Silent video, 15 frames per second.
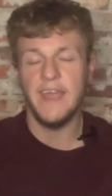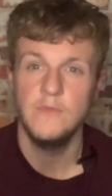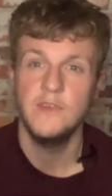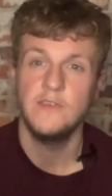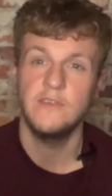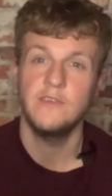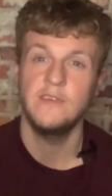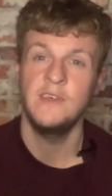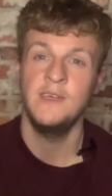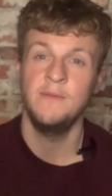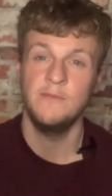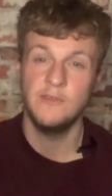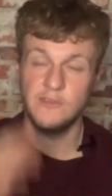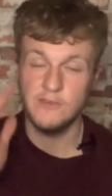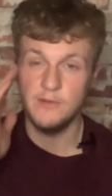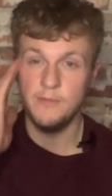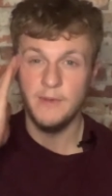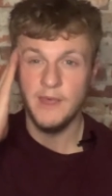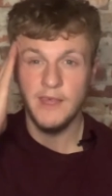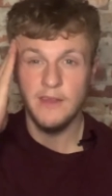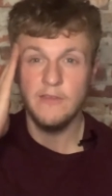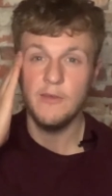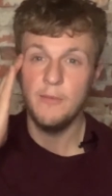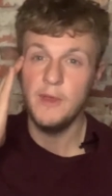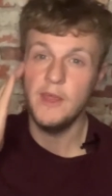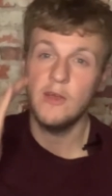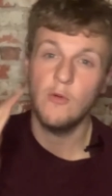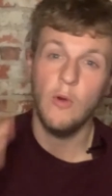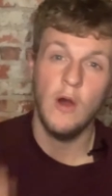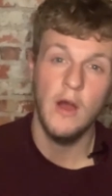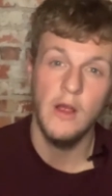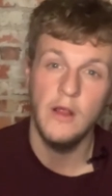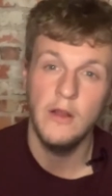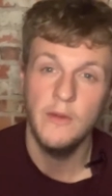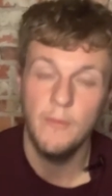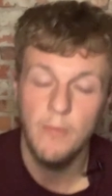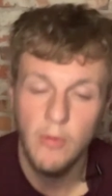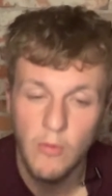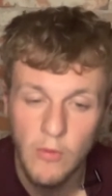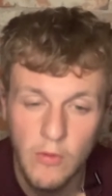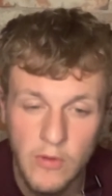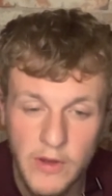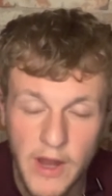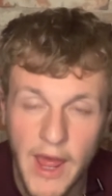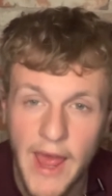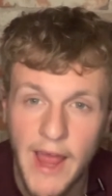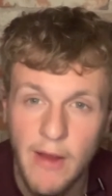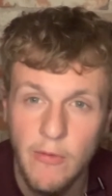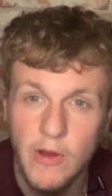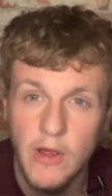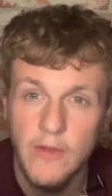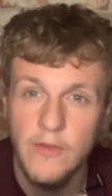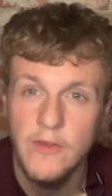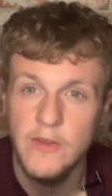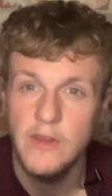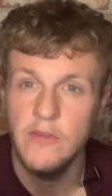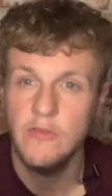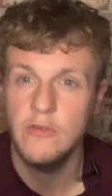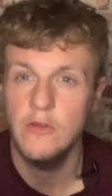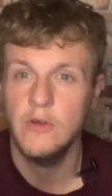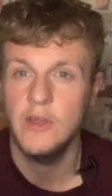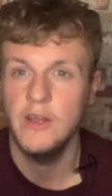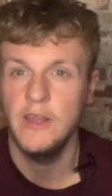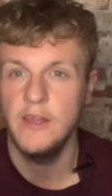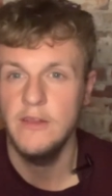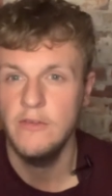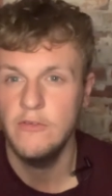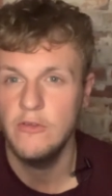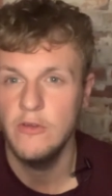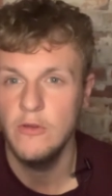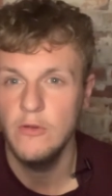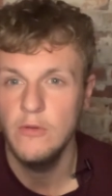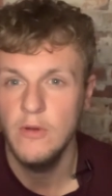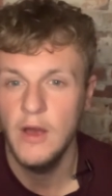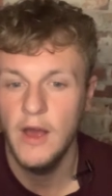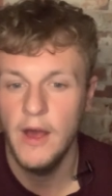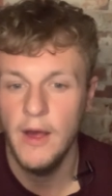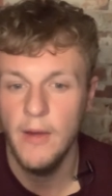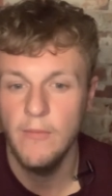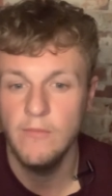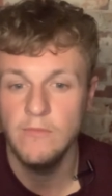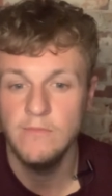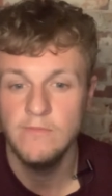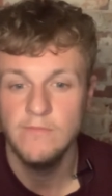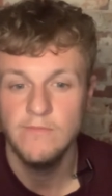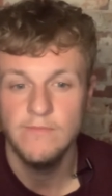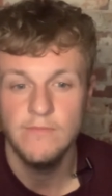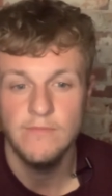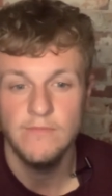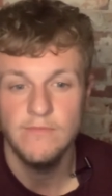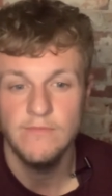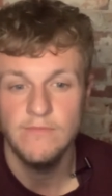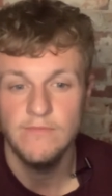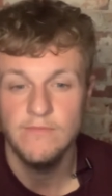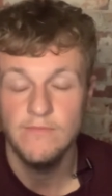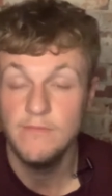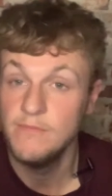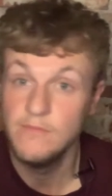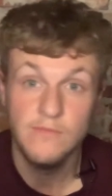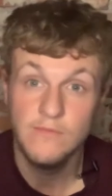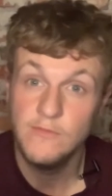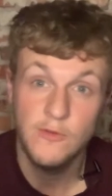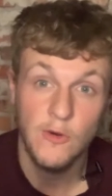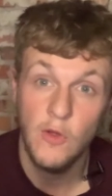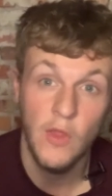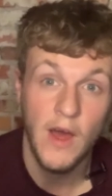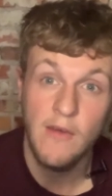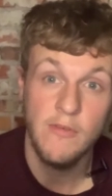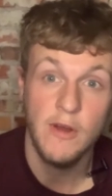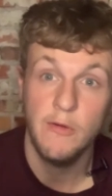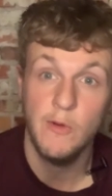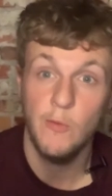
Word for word: This seems to me to be quite an important area that needs looking into um, for that very